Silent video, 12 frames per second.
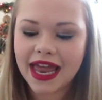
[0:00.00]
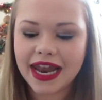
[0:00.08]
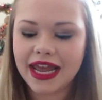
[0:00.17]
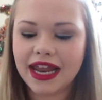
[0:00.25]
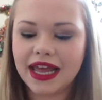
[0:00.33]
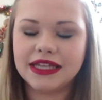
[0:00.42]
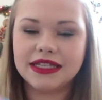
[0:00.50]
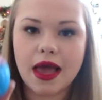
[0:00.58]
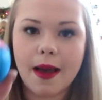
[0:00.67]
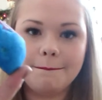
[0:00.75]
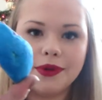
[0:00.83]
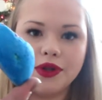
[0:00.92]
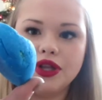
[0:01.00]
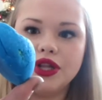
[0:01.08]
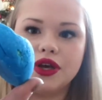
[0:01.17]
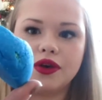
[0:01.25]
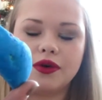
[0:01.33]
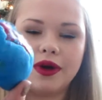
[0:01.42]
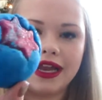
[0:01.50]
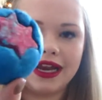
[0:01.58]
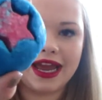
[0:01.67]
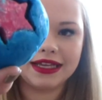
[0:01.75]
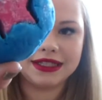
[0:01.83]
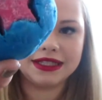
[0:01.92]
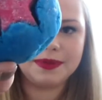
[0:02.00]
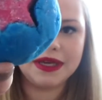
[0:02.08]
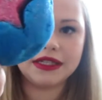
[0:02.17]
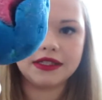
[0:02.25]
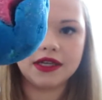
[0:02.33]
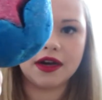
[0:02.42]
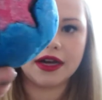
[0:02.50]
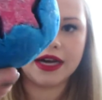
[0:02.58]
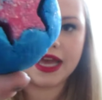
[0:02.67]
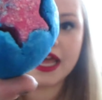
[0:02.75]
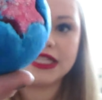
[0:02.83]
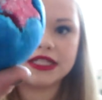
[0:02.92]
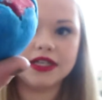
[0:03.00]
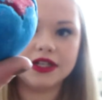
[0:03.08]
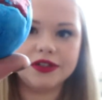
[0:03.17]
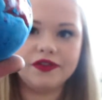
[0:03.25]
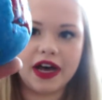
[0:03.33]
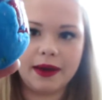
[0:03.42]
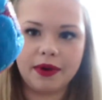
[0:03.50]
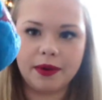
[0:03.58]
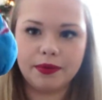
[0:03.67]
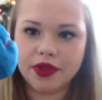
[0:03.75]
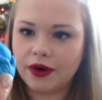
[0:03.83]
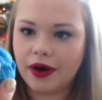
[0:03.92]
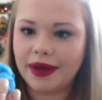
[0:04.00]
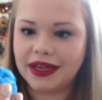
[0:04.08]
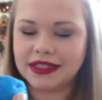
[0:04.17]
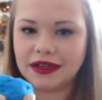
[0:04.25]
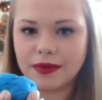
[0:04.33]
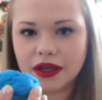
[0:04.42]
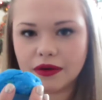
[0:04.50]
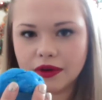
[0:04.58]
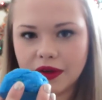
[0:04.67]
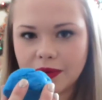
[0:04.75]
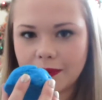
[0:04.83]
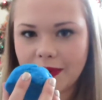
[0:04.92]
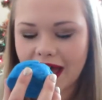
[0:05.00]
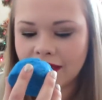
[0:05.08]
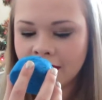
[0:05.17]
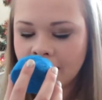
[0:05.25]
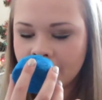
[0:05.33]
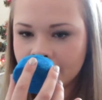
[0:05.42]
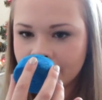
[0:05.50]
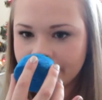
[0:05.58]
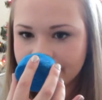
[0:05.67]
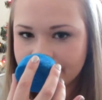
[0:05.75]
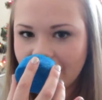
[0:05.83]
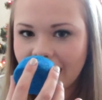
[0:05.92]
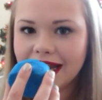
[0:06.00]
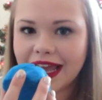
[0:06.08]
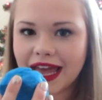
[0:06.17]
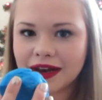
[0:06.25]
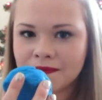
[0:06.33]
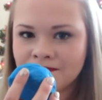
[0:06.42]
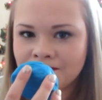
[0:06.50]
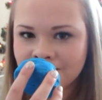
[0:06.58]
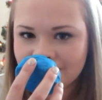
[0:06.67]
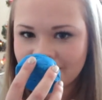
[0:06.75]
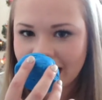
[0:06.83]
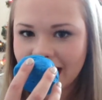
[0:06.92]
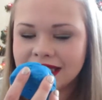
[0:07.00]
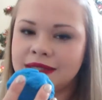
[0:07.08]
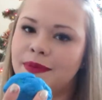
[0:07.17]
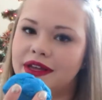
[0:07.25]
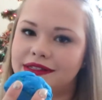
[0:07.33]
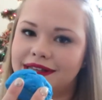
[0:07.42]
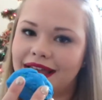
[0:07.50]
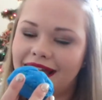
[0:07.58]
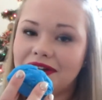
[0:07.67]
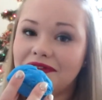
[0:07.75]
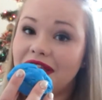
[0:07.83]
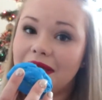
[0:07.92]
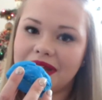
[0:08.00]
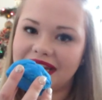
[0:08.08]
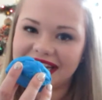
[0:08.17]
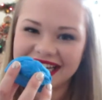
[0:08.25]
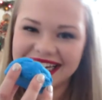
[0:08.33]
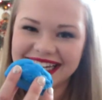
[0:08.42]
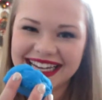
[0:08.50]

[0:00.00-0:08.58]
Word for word: And it is blue, and it has this pink star in it. It's such a vibrant blue. I bet it's going to be a really pretty bath. And again, it smells kind of lemony.